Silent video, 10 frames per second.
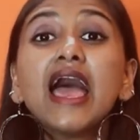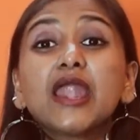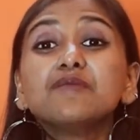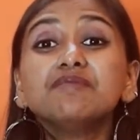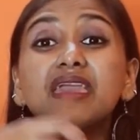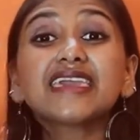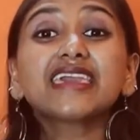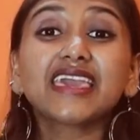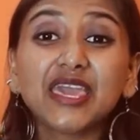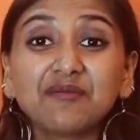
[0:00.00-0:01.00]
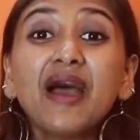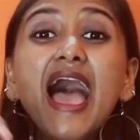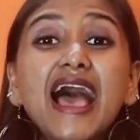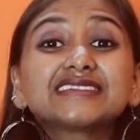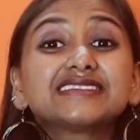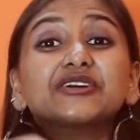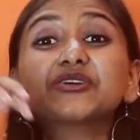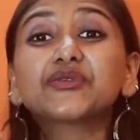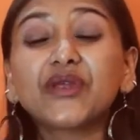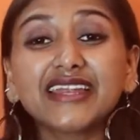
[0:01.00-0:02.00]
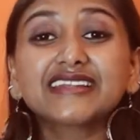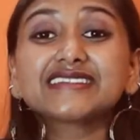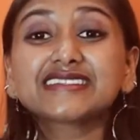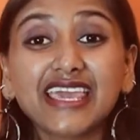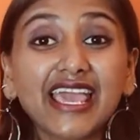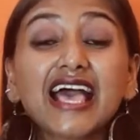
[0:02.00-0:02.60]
and making him as the greatest king,